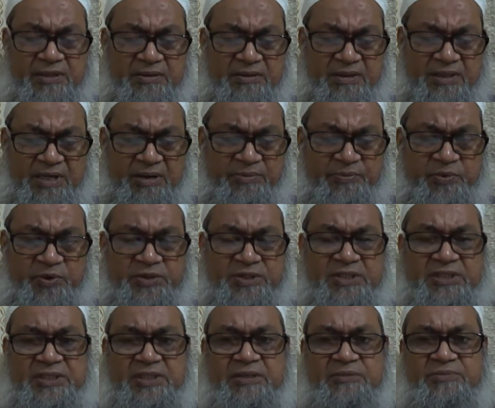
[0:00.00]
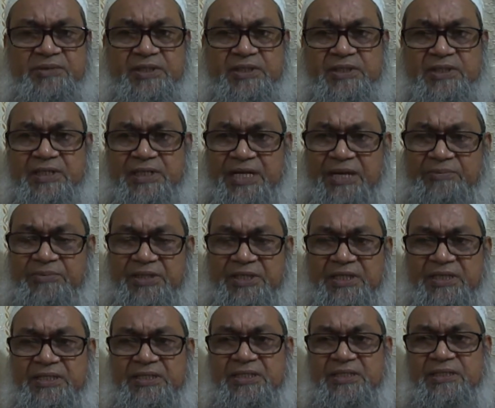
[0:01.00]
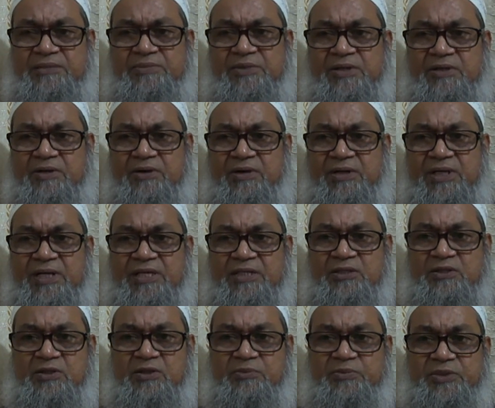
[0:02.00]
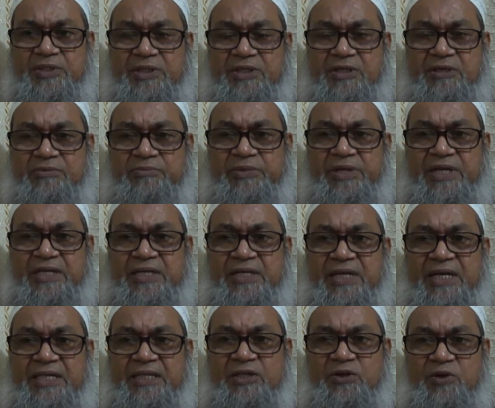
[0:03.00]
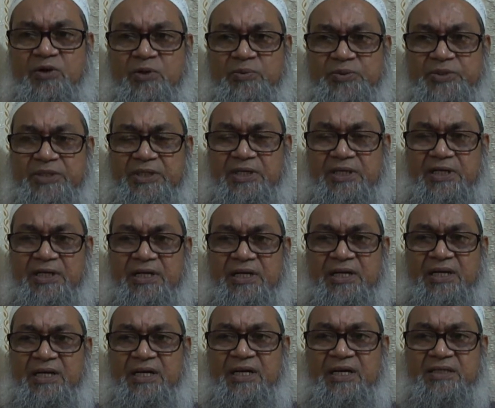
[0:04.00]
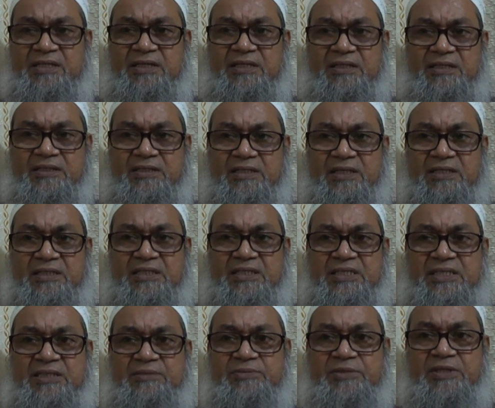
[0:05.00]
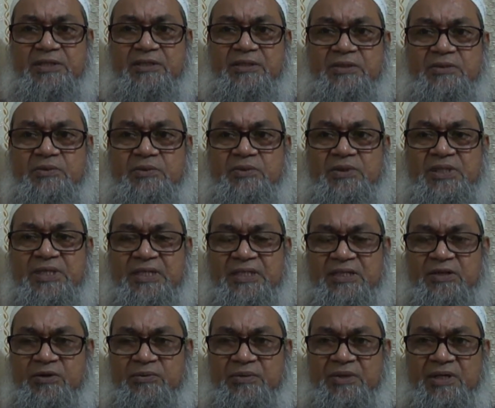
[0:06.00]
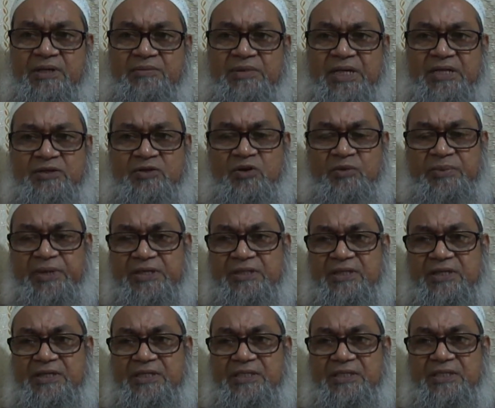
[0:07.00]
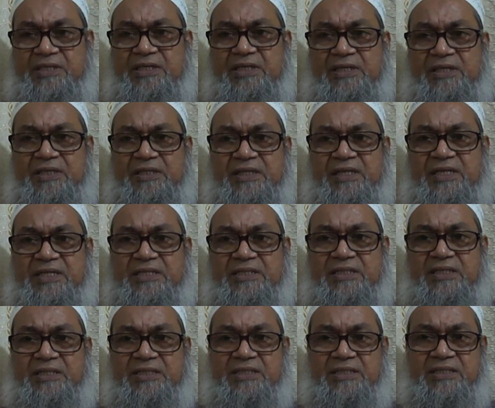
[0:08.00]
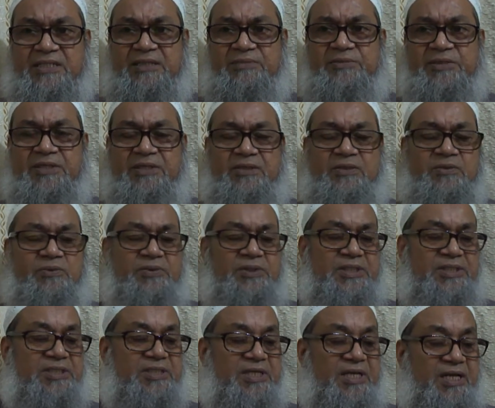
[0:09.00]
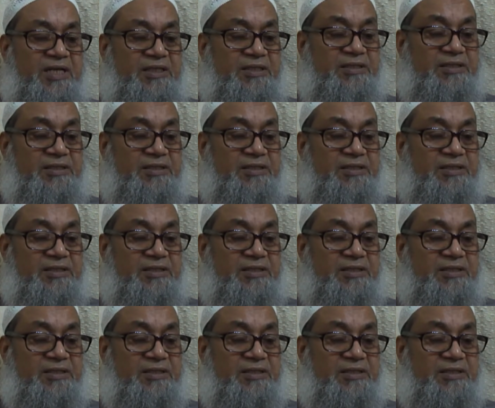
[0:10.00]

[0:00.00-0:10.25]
gram-positive, gram-negative organisms, many anaerobes are sensitive to enterobacteriaceae. They are sensitive to this drug.